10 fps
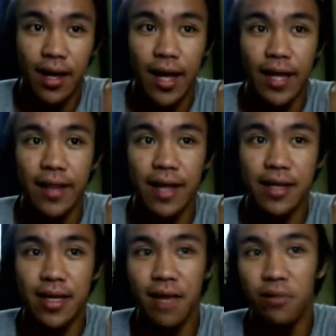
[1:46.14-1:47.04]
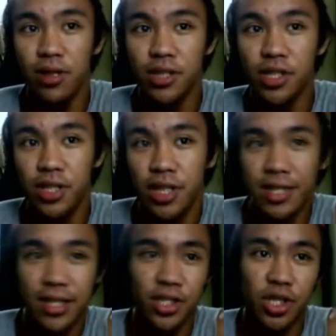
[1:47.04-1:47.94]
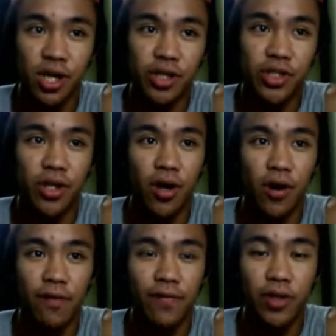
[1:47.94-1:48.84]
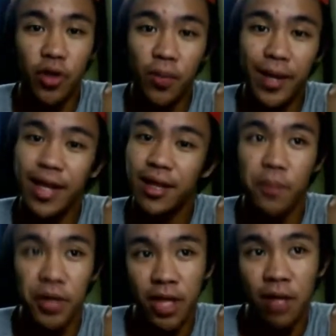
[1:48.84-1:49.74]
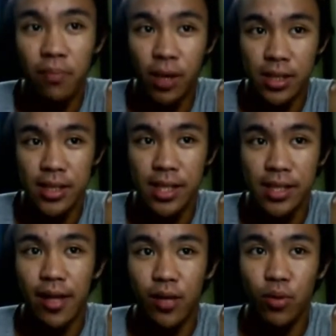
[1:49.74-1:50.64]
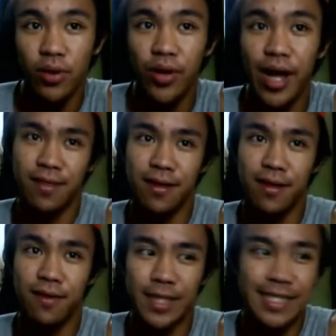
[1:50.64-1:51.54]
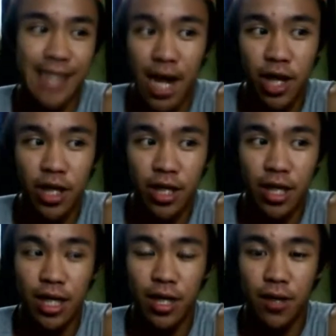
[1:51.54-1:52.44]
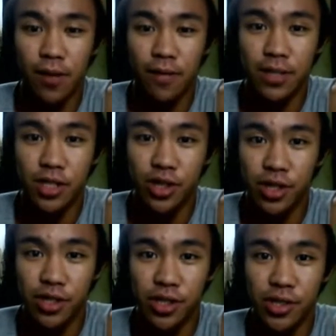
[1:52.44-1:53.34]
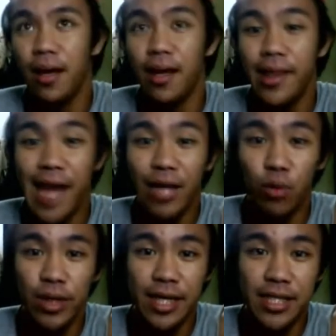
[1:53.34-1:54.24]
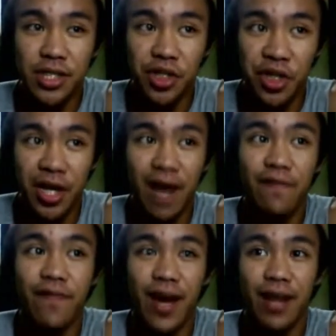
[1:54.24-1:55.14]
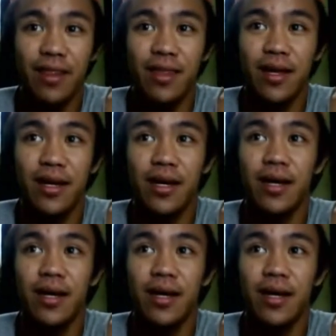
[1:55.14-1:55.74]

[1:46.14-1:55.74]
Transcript: and that the chemical engineer is in charge of determining the pertinent processes that will create the desired structures that will in turn affect the